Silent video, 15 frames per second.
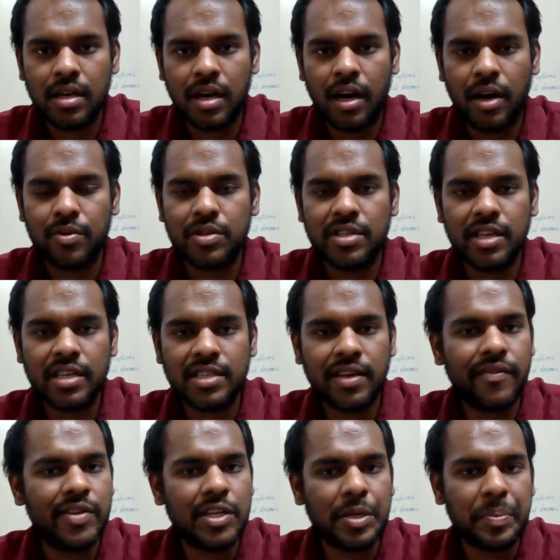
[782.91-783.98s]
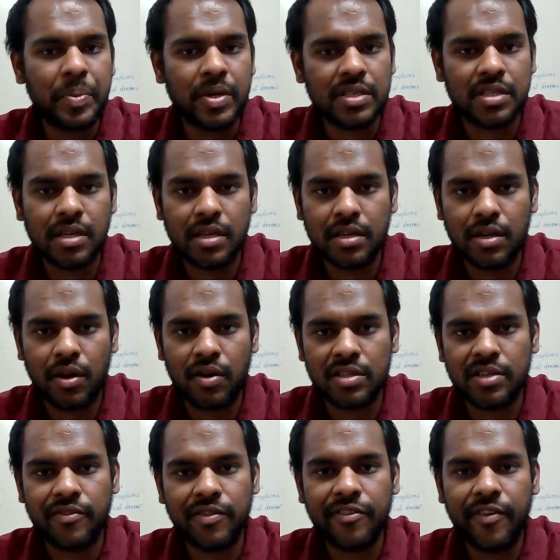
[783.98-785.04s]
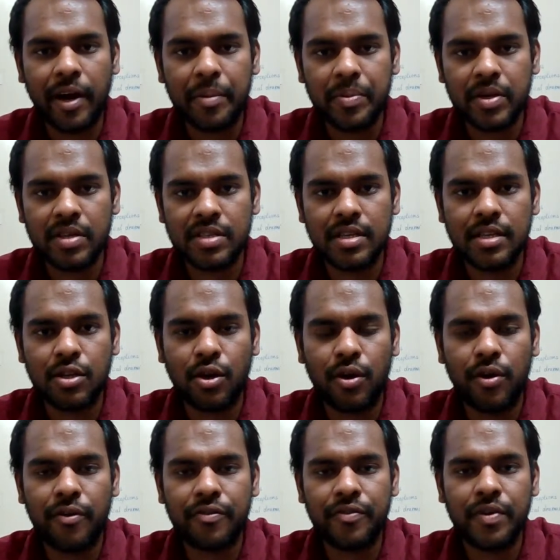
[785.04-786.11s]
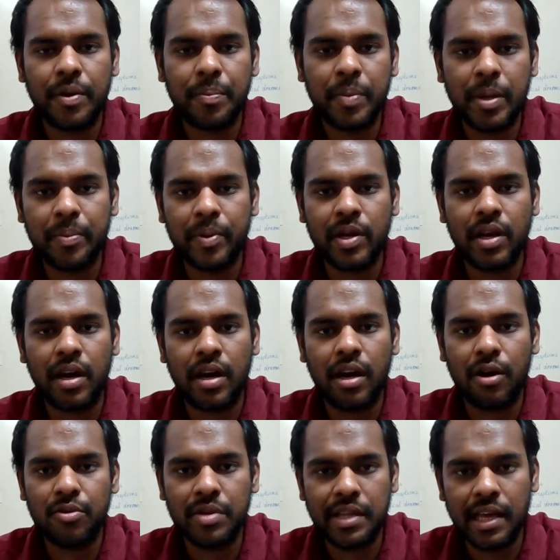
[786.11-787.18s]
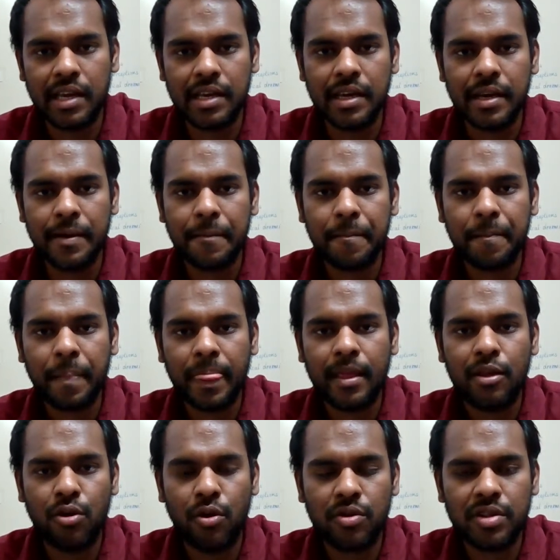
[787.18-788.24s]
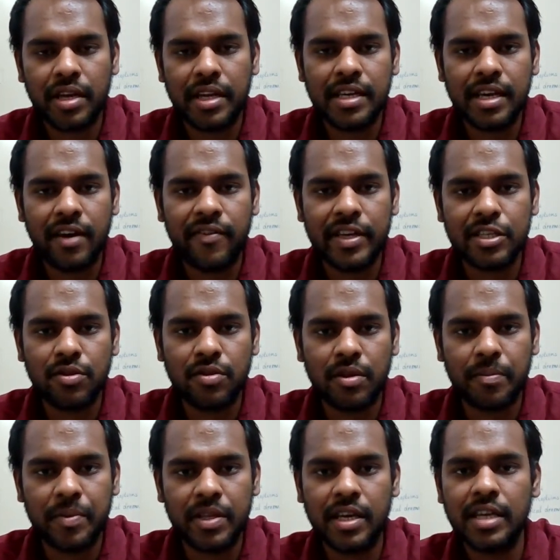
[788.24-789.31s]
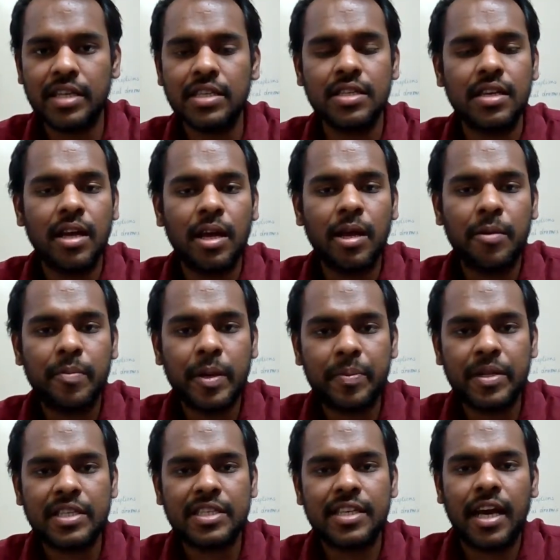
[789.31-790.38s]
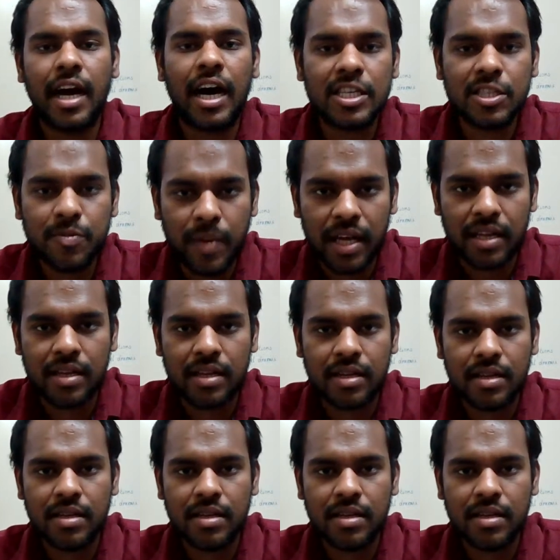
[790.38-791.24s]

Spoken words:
I would say 70% or 75% of people around Delhi, North India, West Uttar Pradesh, people say Asman.